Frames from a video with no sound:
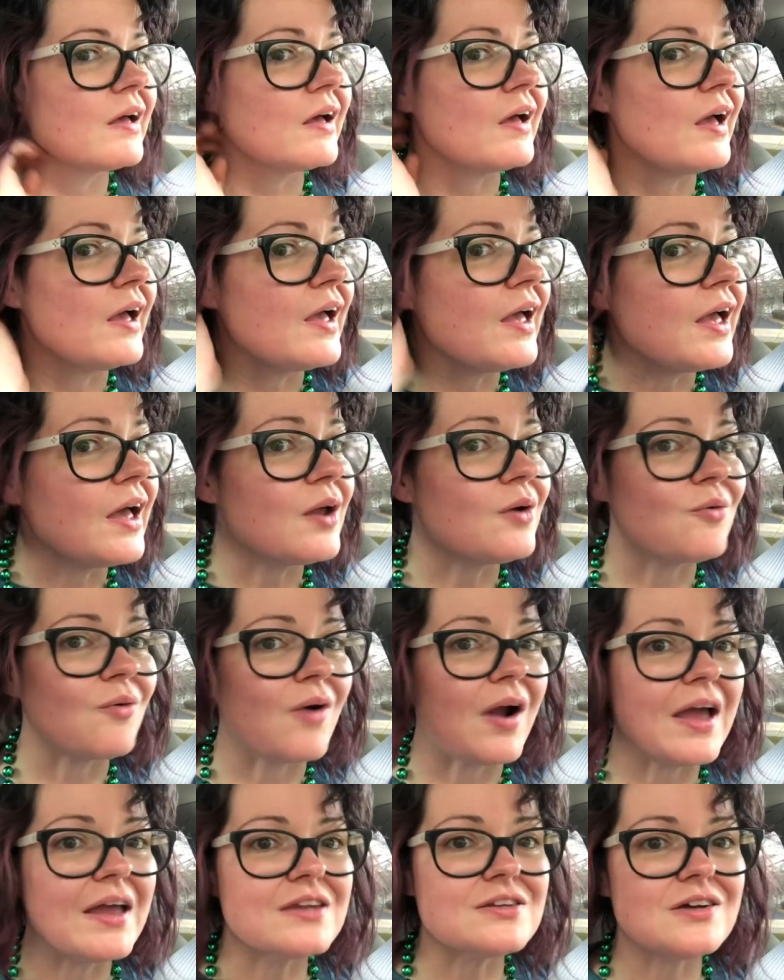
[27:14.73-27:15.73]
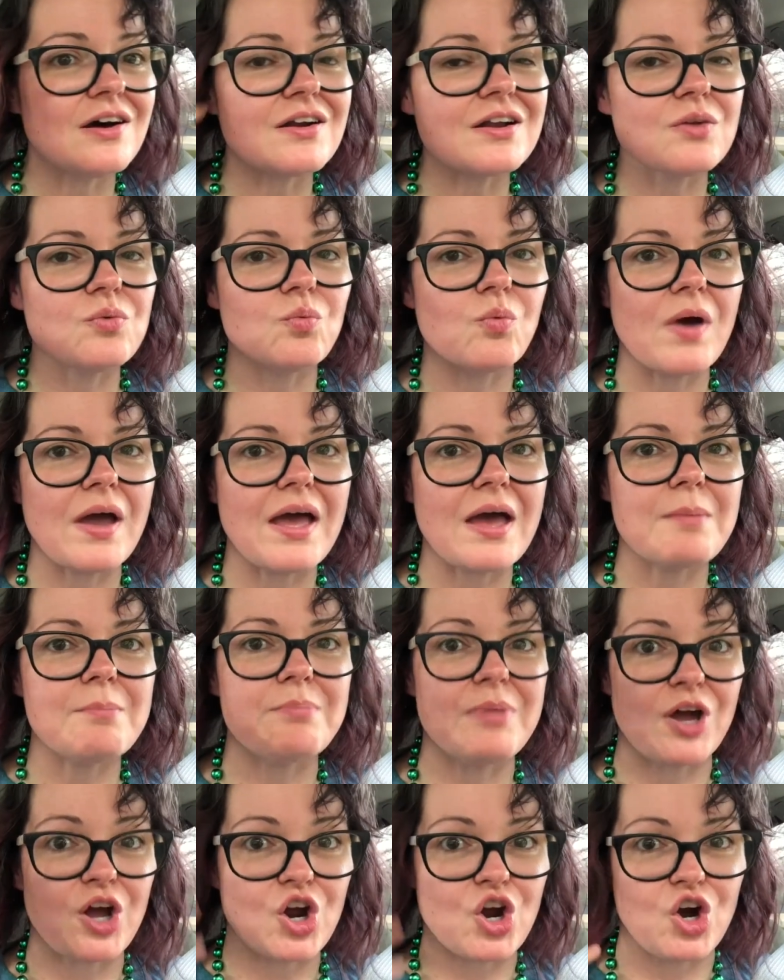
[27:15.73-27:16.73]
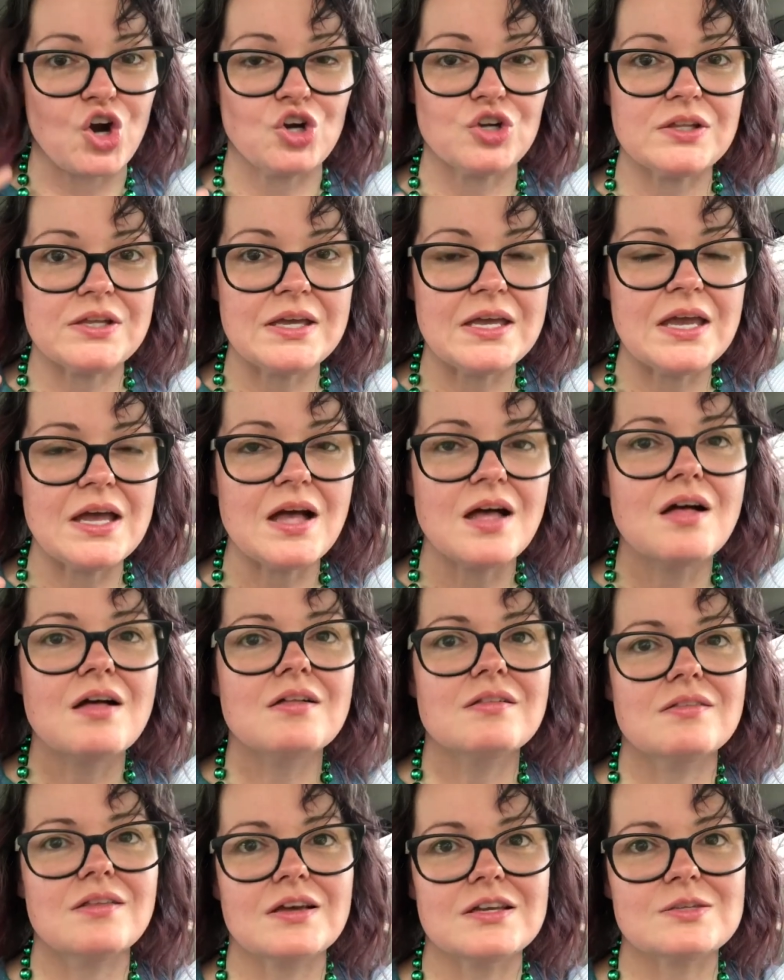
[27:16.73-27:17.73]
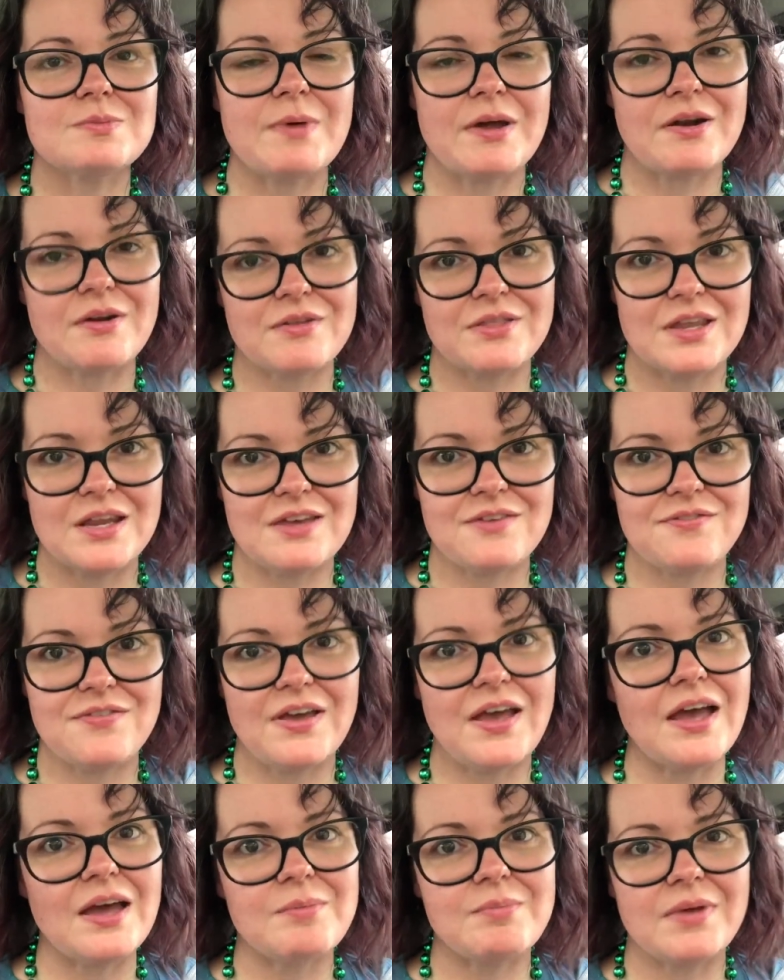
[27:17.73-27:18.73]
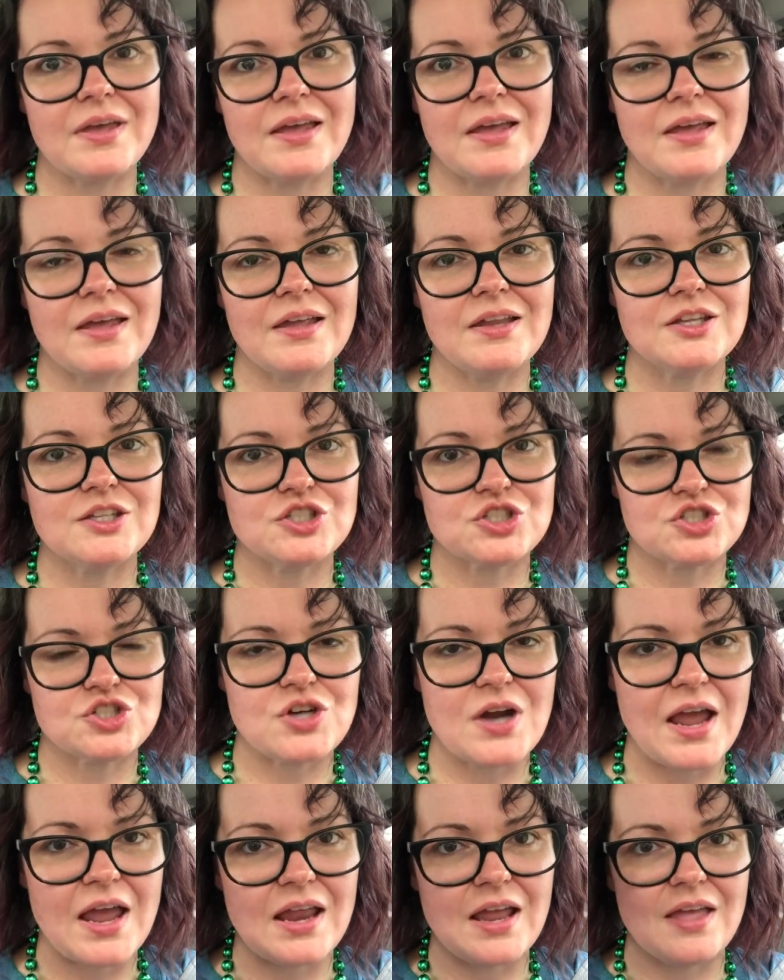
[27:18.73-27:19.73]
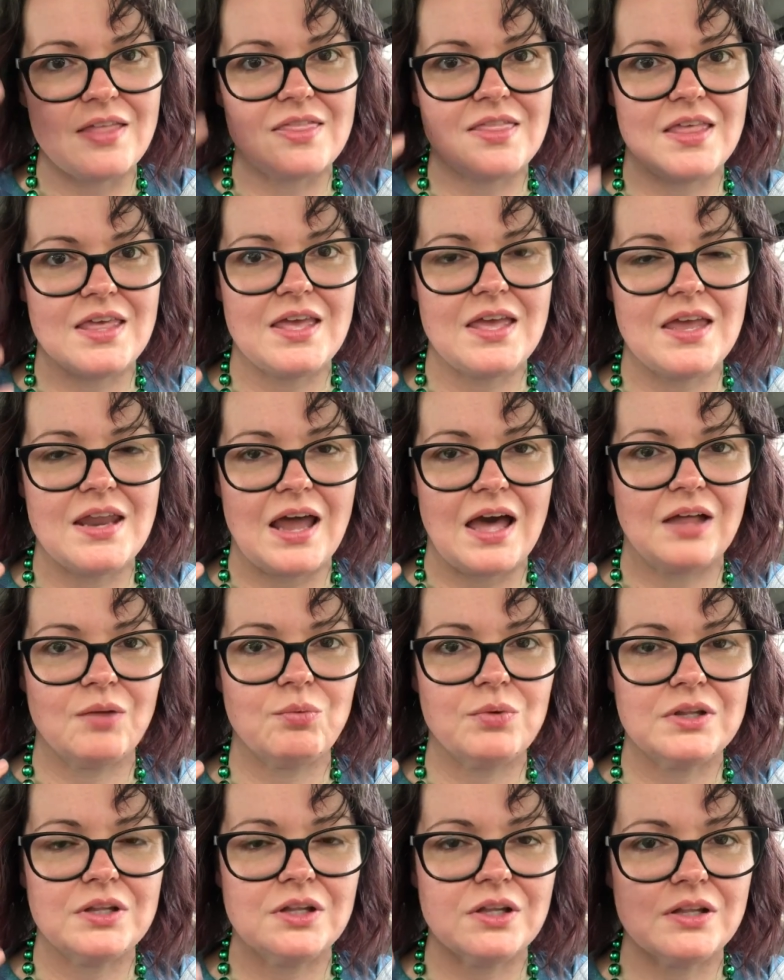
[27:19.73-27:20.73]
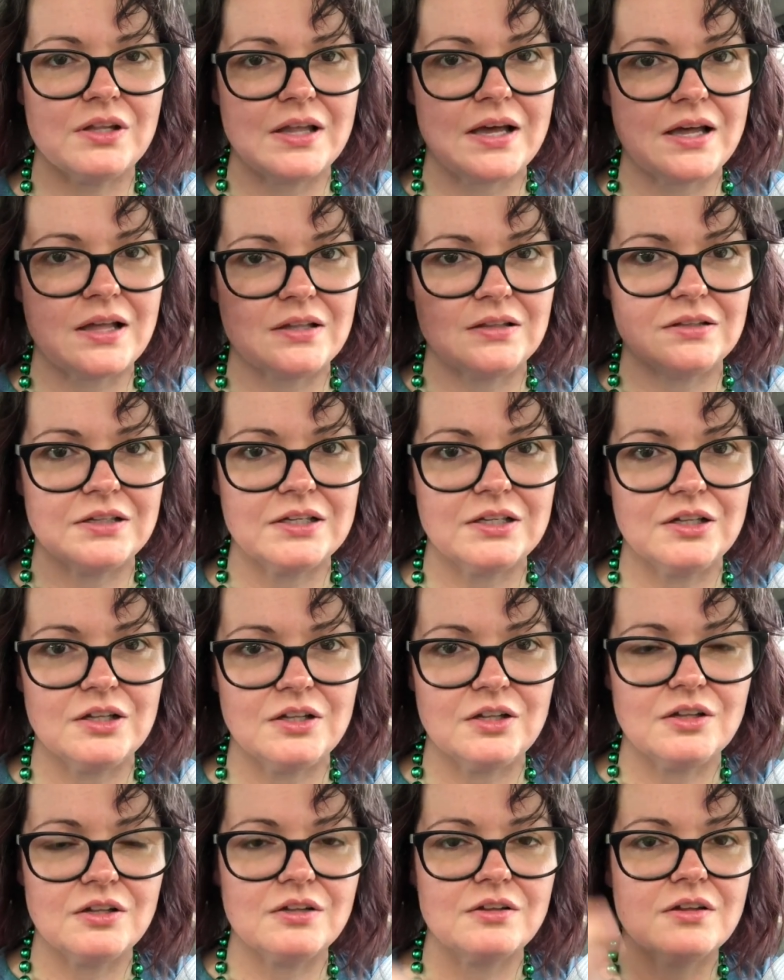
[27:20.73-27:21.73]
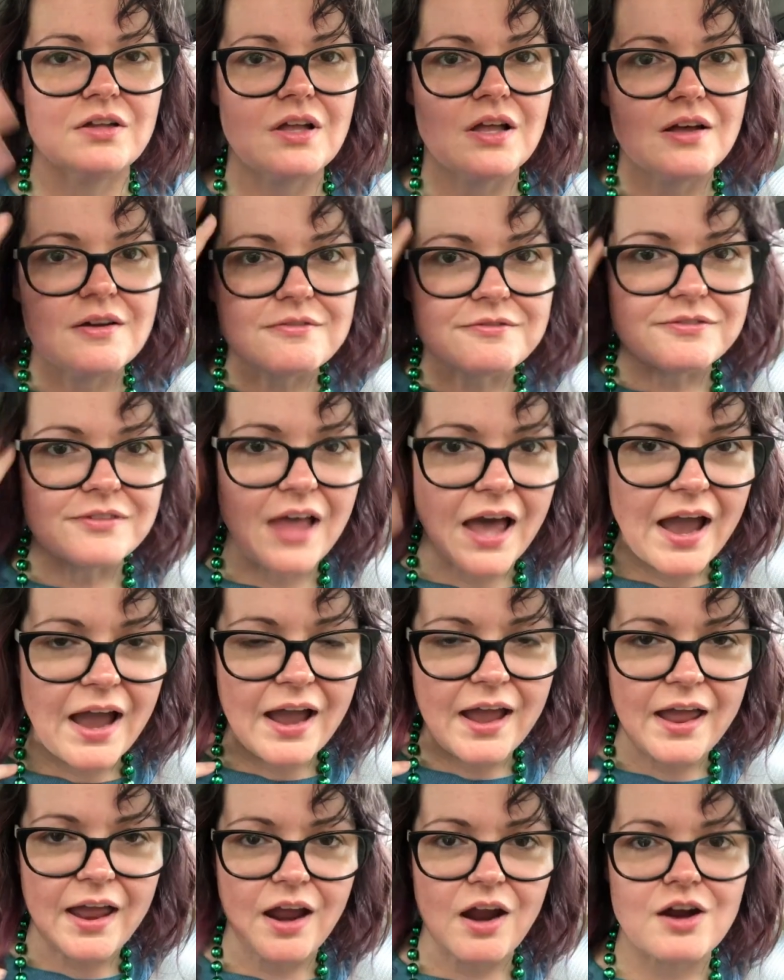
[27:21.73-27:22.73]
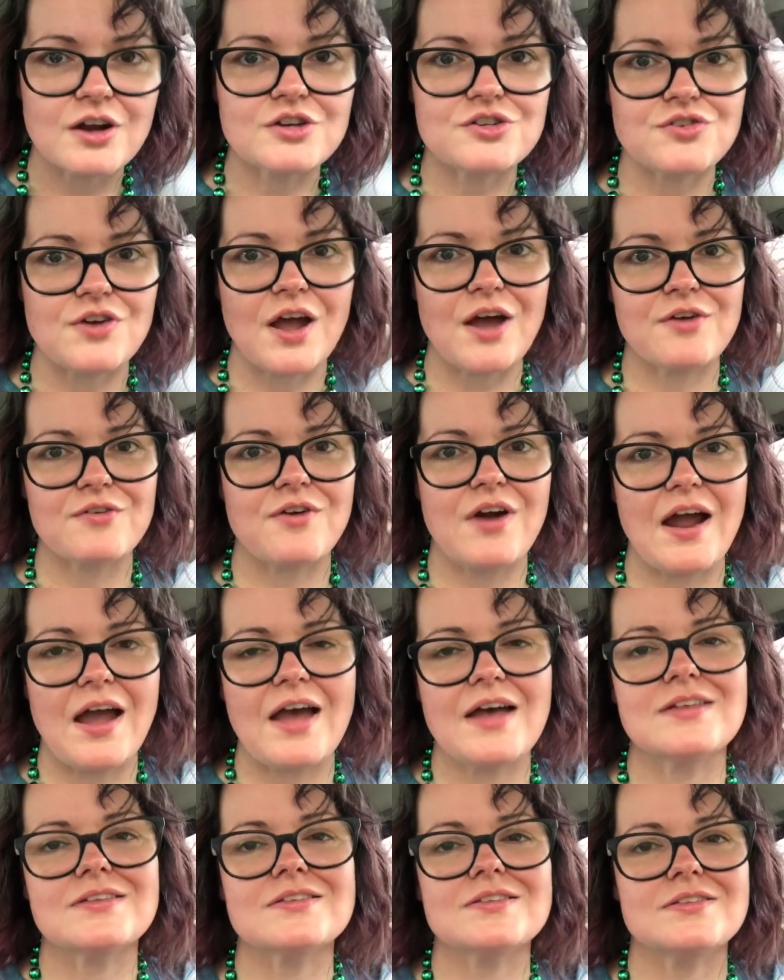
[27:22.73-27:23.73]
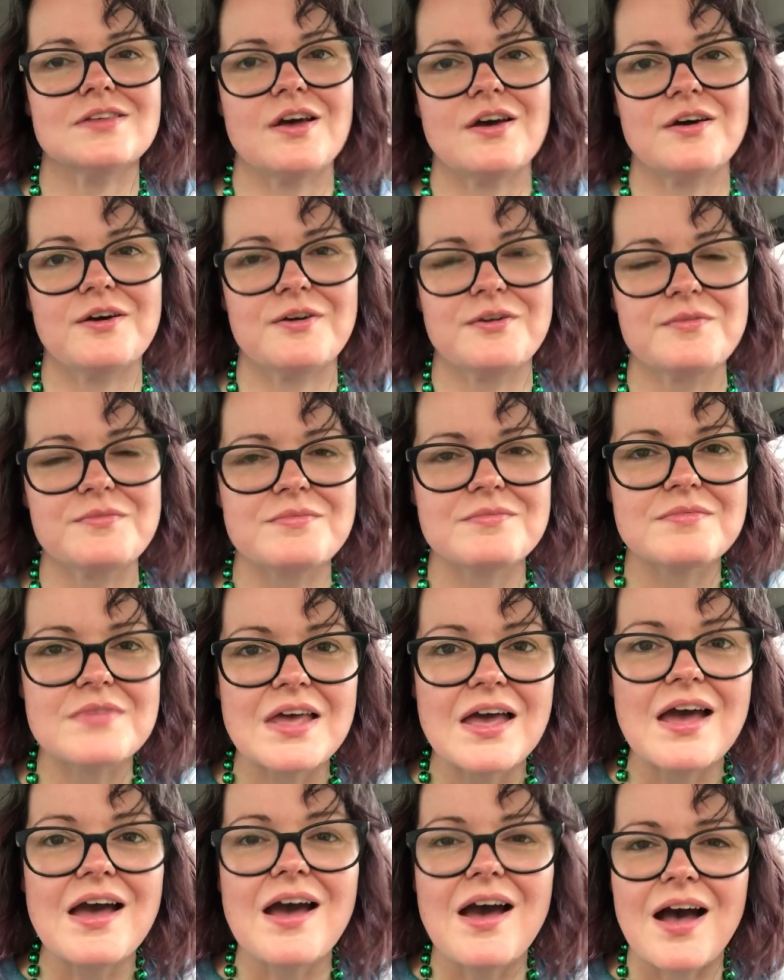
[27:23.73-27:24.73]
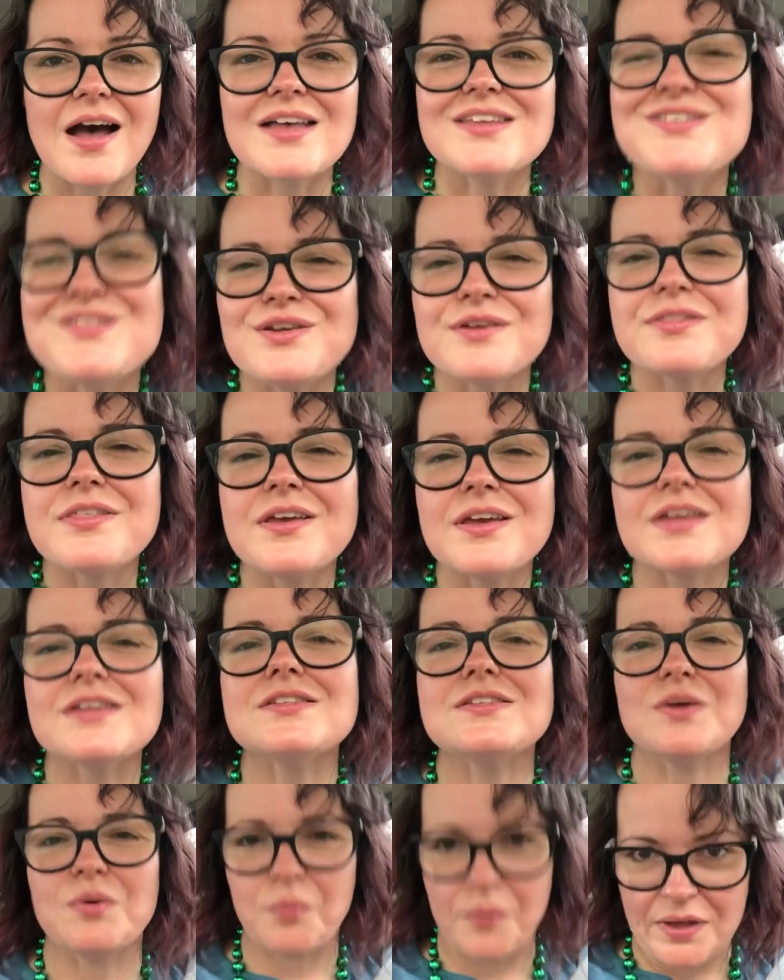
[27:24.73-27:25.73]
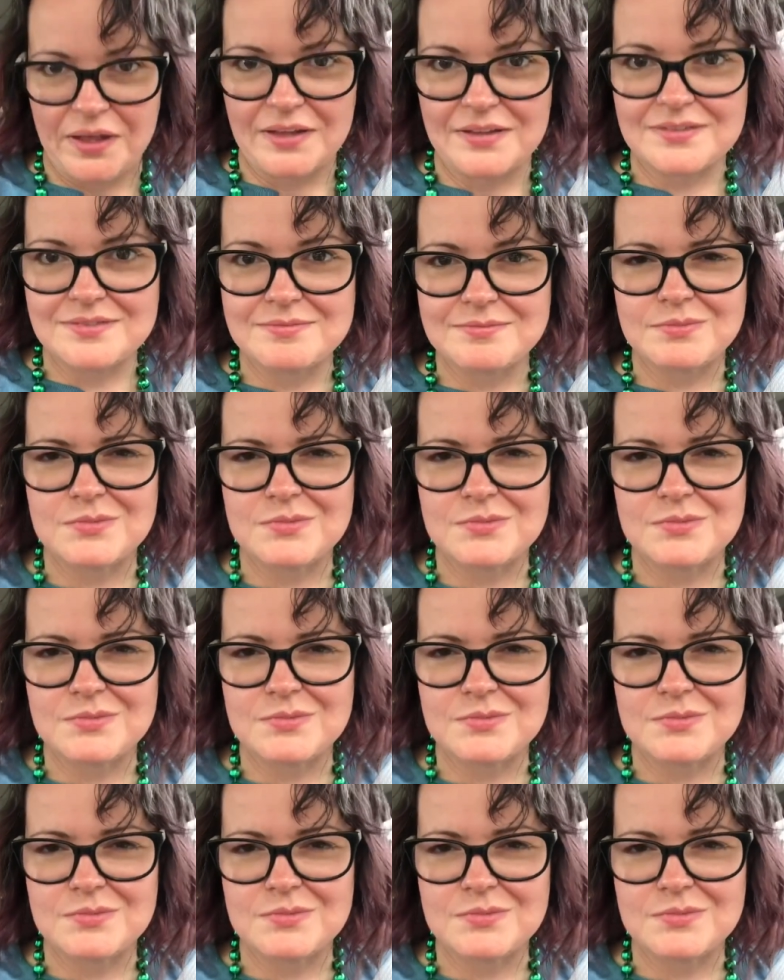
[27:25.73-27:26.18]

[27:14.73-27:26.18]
and rained on and wet but curly looks better than if it had been straight, and then I would look like a little flat-haired drown rat. So I still think it's a win.